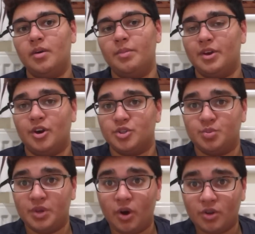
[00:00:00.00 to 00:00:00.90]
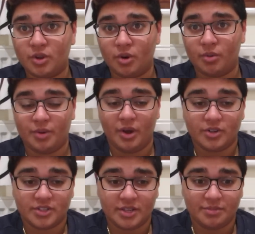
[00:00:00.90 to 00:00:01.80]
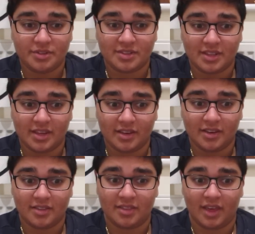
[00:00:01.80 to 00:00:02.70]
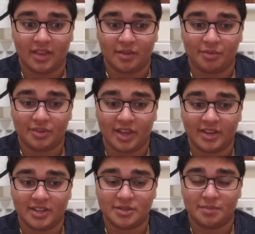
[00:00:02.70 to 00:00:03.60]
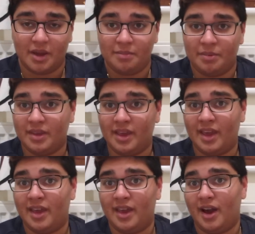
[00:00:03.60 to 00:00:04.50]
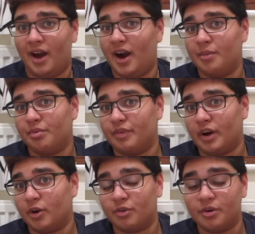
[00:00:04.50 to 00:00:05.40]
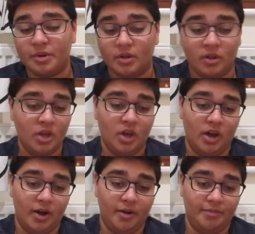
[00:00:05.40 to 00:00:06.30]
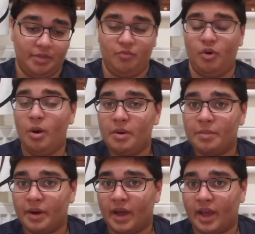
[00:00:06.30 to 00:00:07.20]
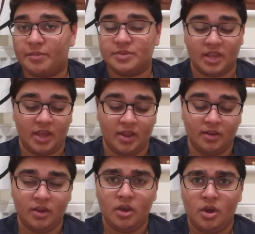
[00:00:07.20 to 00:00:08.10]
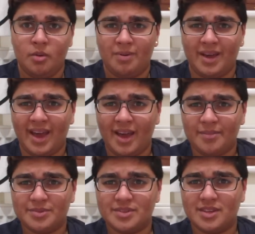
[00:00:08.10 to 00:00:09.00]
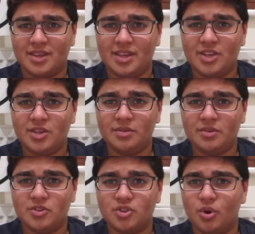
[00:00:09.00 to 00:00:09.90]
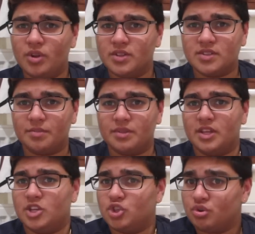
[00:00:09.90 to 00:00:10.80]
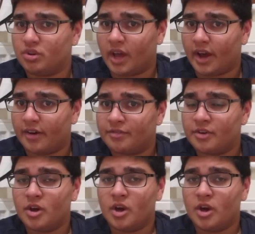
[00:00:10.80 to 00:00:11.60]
because we all seem to think that the protagonist might be a high-profile criminal, a robber perhaps, and perhaps he stolen something he shouldn't have.